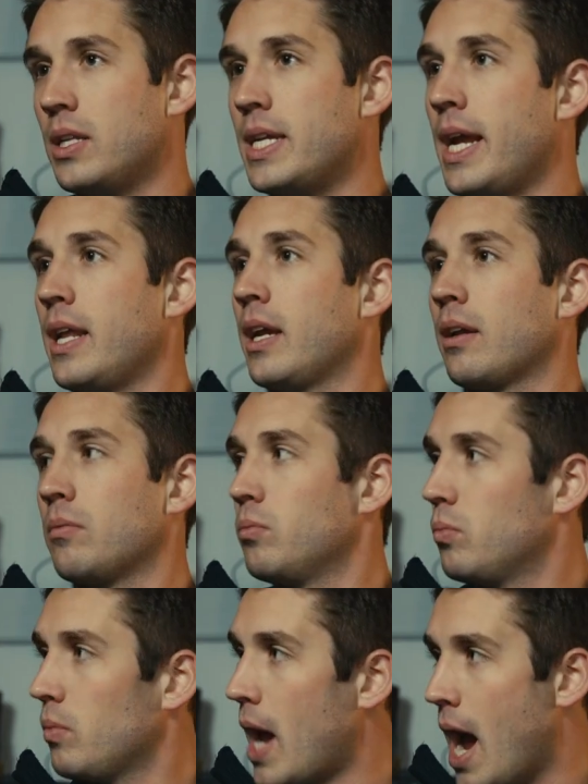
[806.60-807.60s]
dating
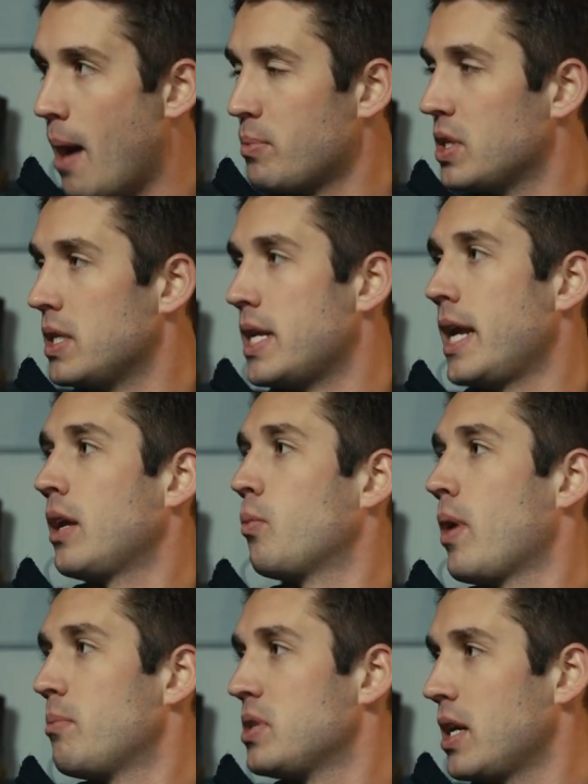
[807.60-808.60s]
apps and dating
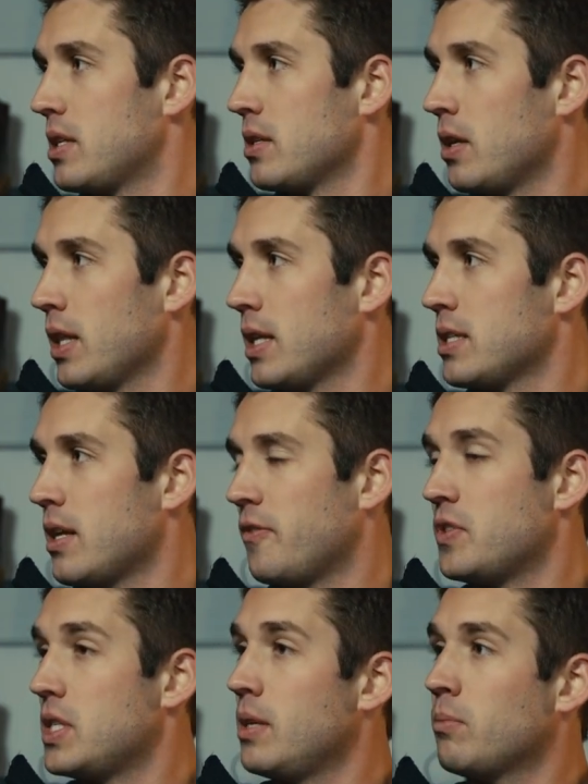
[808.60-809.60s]
websites and all that stuff
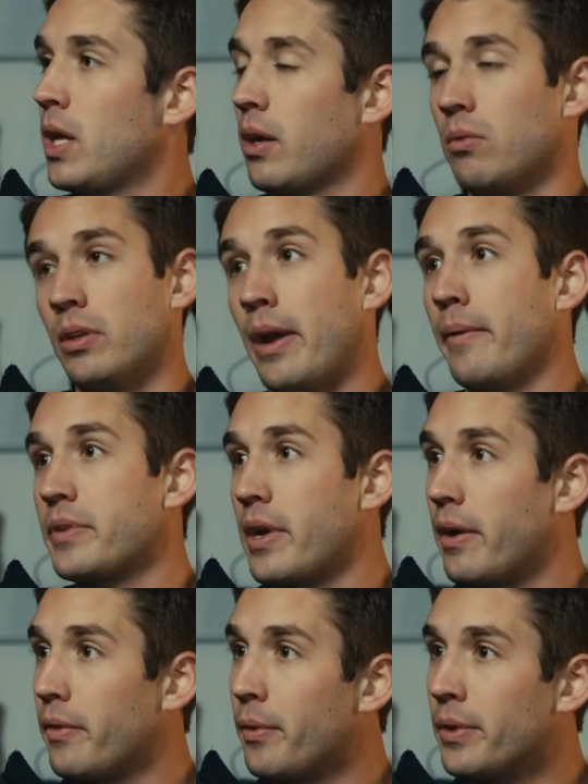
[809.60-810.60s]
seem like, well, now it's
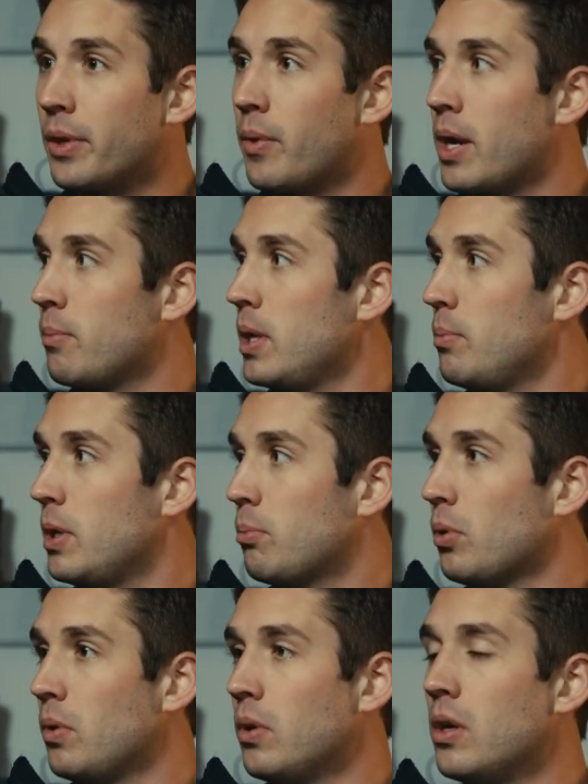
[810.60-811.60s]
kind of the only way to meet
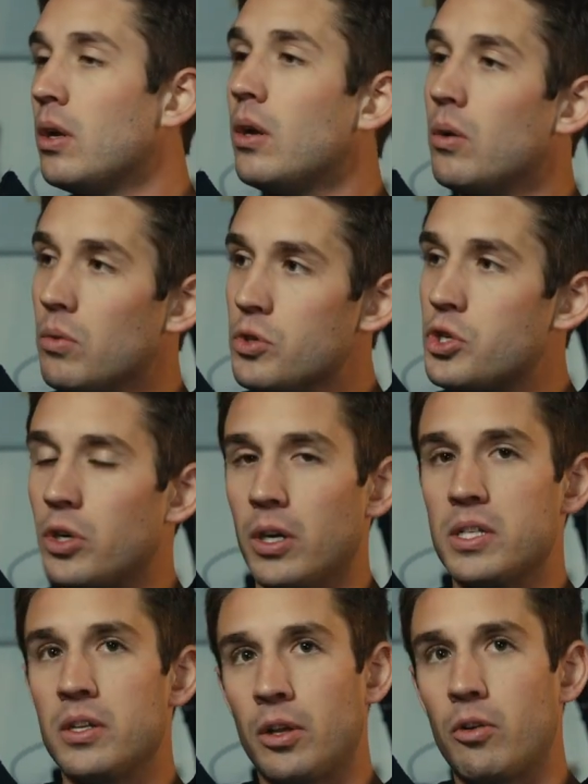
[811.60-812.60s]
people. Well, sure,
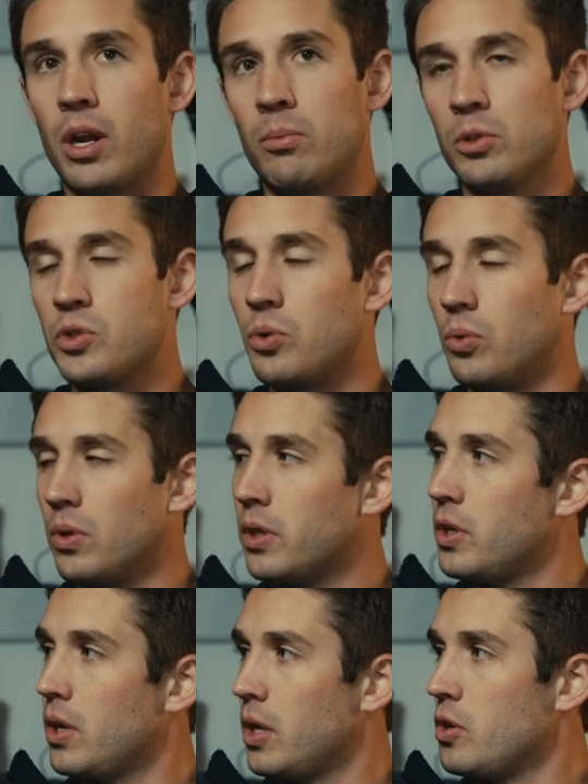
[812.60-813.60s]
it's an incredible tool
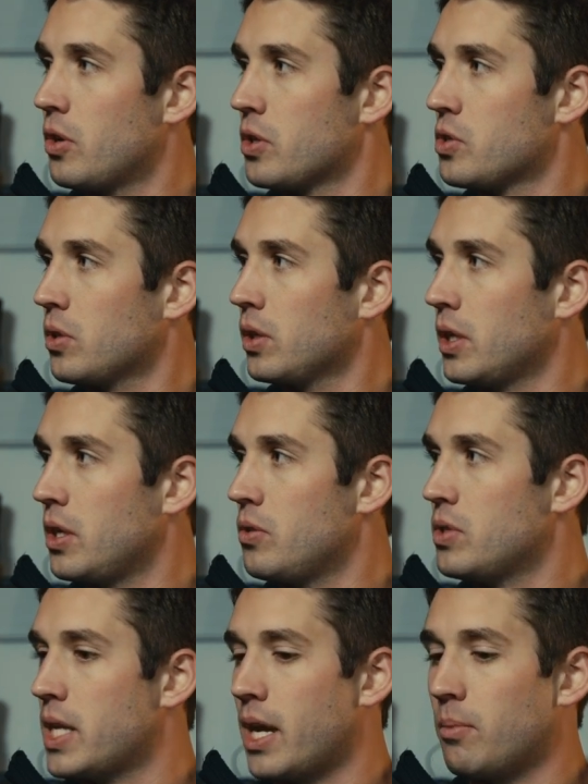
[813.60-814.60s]
and you can certainly
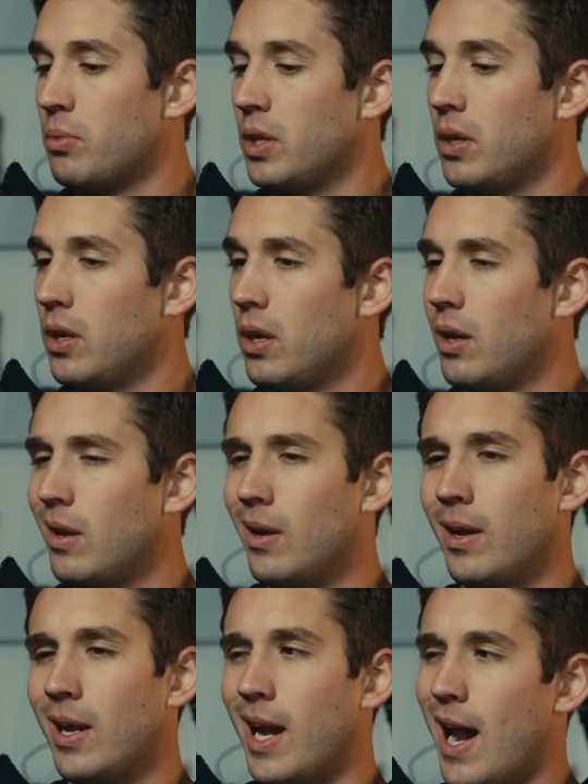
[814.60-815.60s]
use that, but
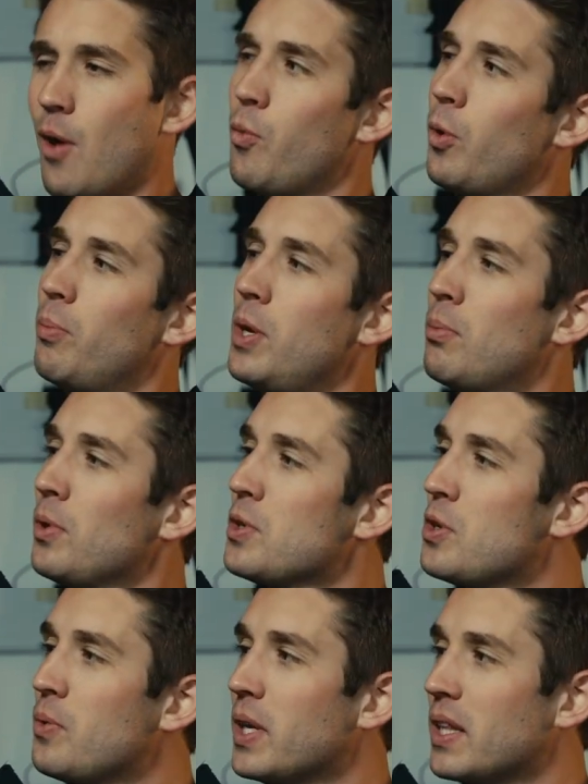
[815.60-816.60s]
how were people
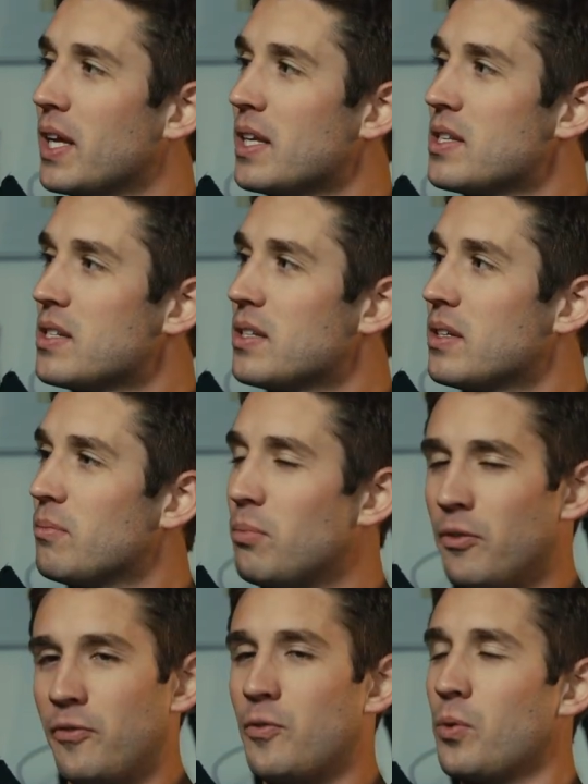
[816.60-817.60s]
doing this
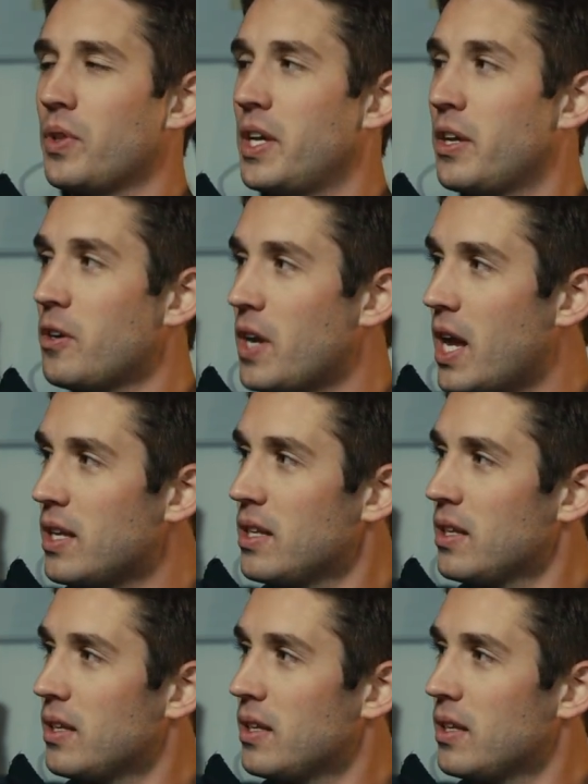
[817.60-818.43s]
before the internet?